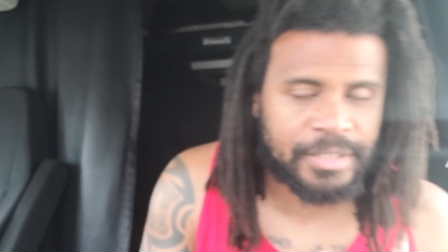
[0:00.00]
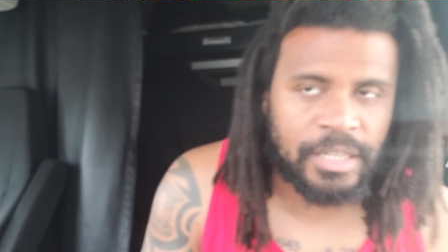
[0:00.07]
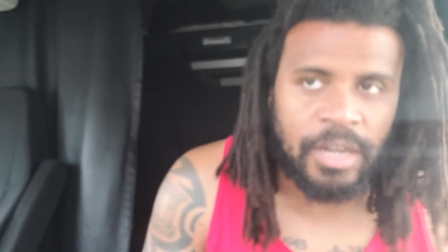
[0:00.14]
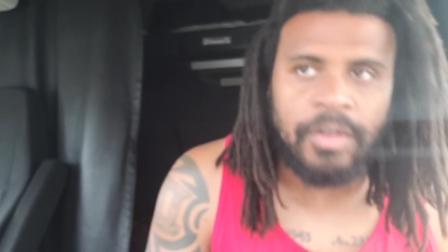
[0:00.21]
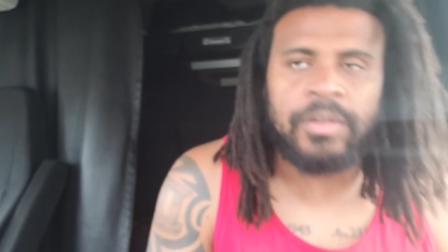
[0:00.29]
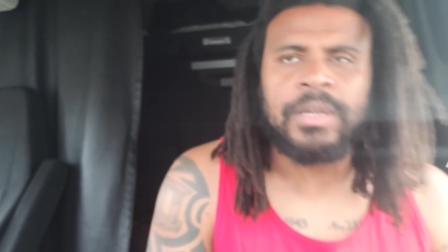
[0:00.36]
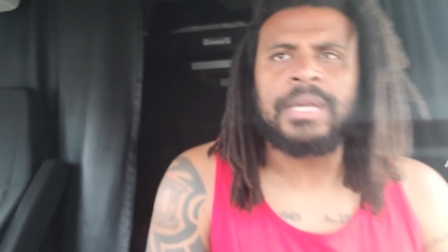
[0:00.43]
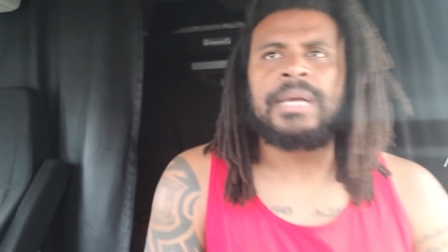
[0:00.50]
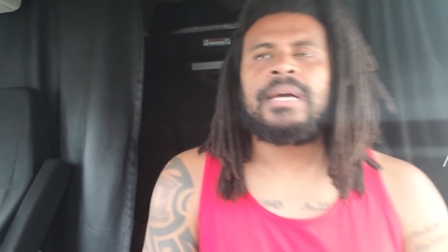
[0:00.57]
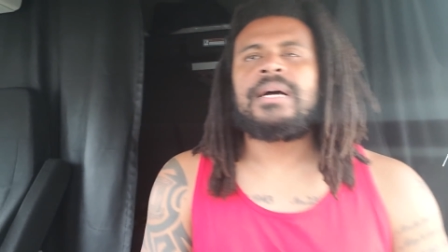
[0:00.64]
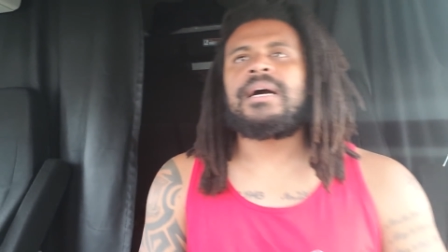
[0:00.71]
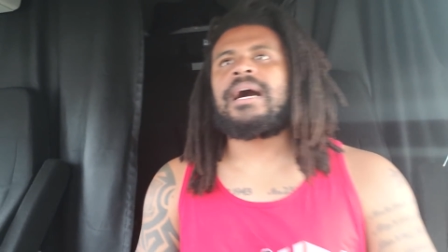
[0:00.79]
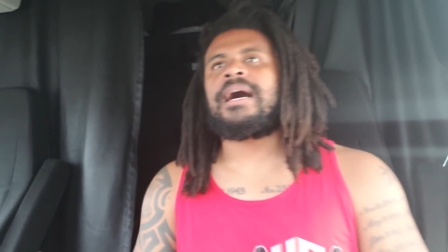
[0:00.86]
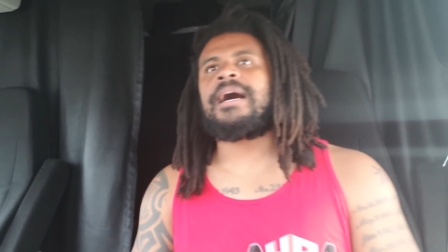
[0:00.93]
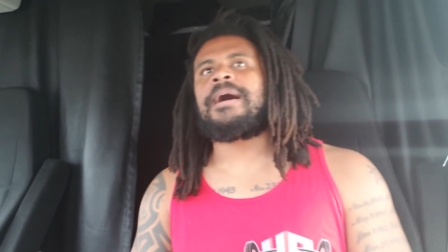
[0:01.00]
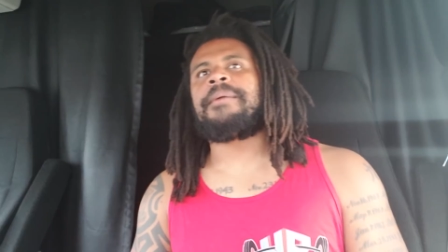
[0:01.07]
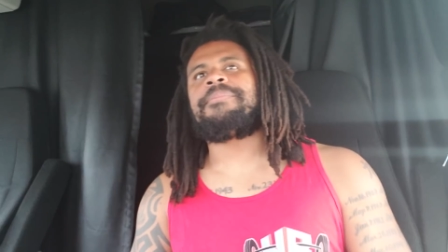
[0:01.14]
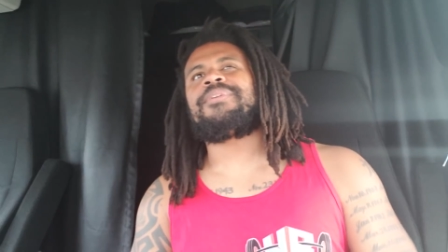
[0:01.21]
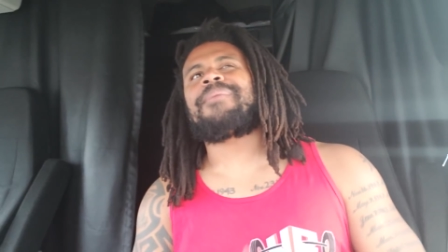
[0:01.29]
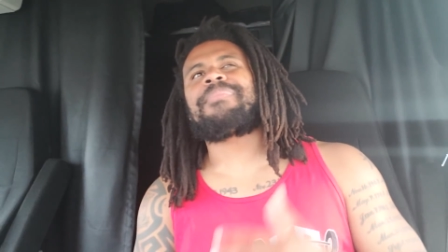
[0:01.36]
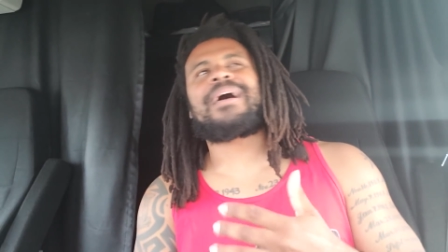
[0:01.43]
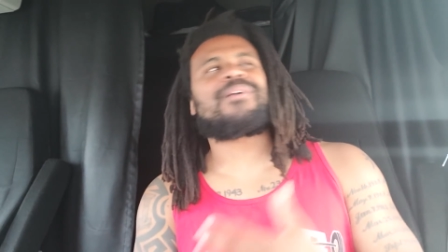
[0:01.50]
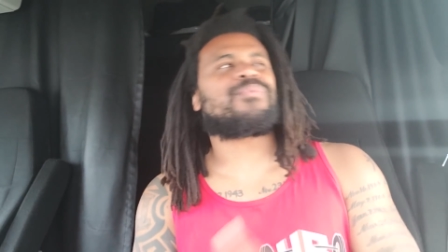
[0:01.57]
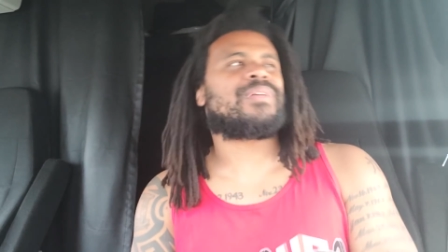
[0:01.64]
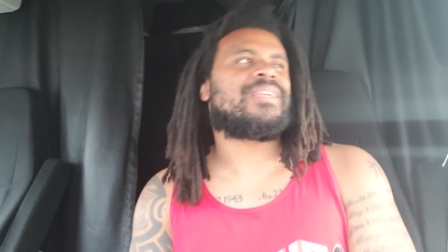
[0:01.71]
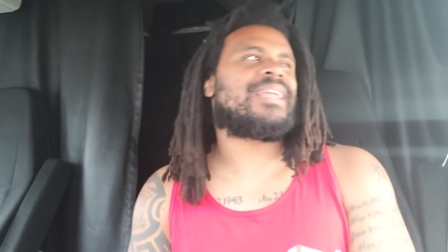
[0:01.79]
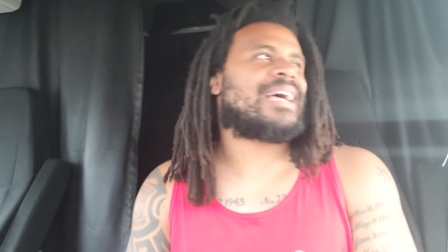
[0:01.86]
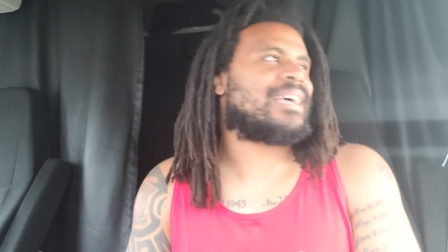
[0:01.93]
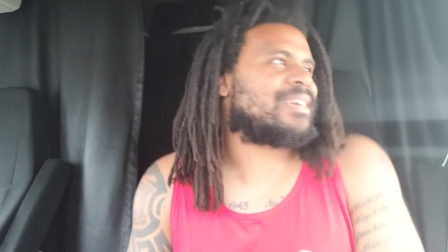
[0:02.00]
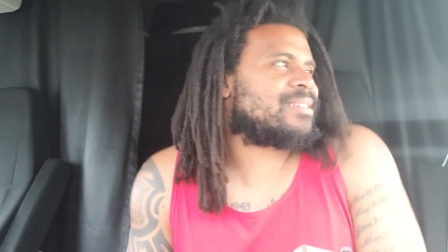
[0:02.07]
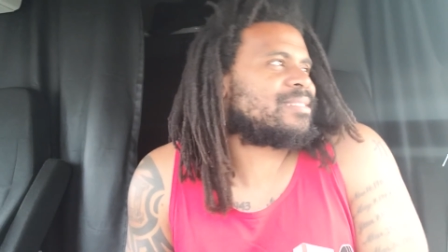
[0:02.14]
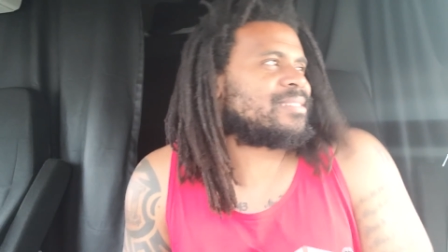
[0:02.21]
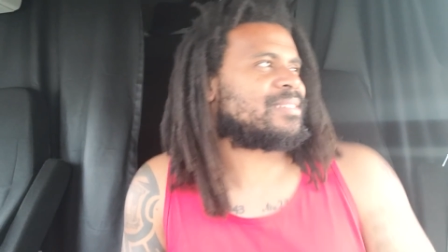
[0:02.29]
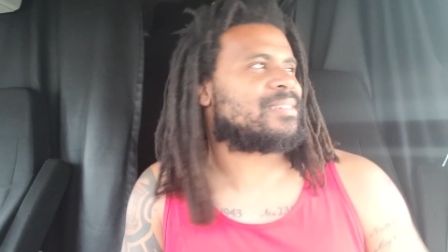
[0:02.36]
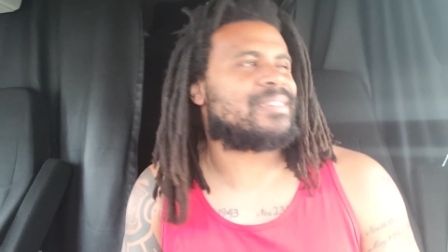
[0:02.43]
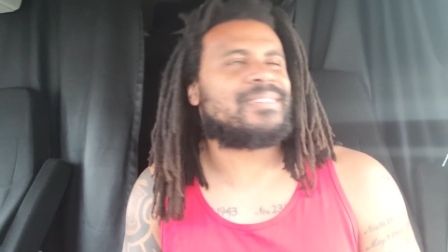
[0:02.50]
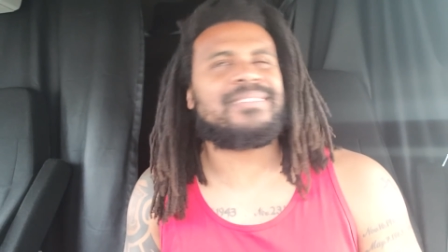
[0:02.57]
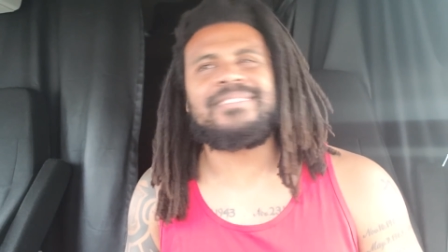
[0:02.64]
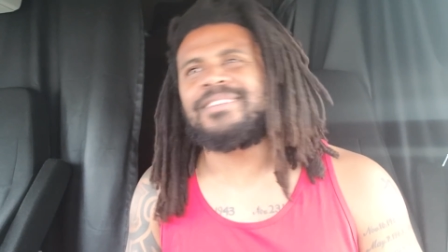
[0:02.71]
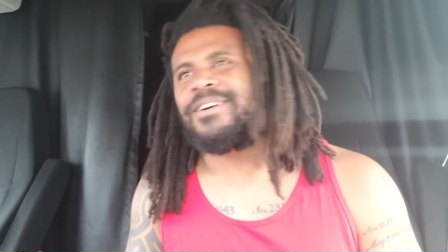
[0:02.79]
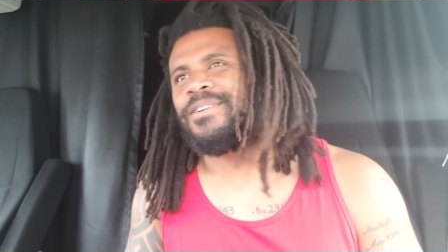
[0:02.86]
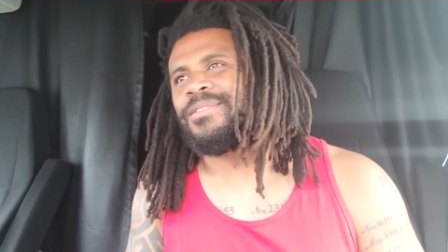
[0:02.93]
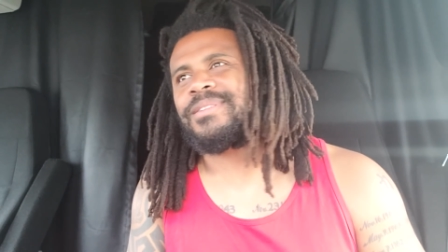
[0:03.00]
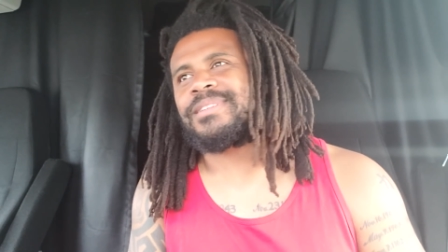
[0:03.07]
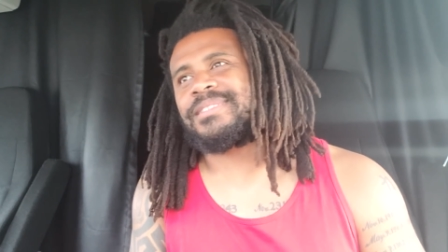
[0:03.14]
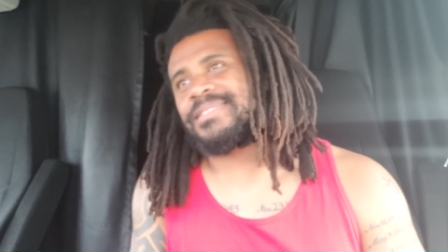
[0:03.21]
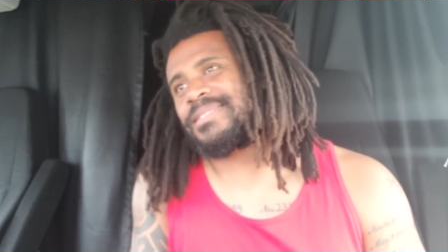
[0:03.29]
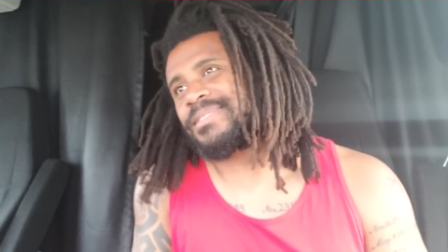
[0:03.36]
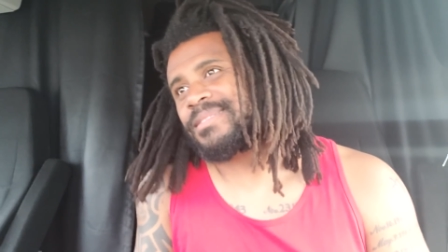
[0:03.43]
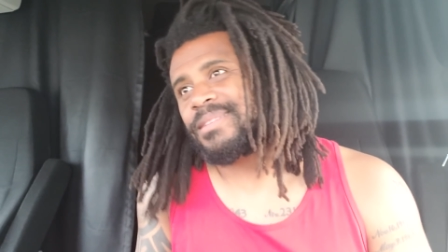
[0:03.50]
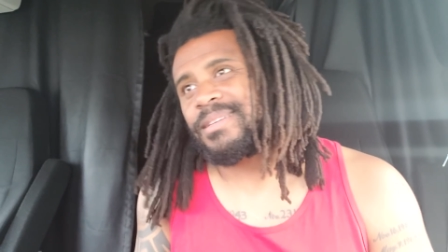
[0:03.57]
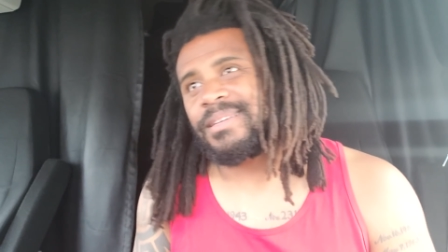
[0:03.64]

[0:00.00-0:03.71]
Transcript: So um, you know, I'm not really, I, you know, because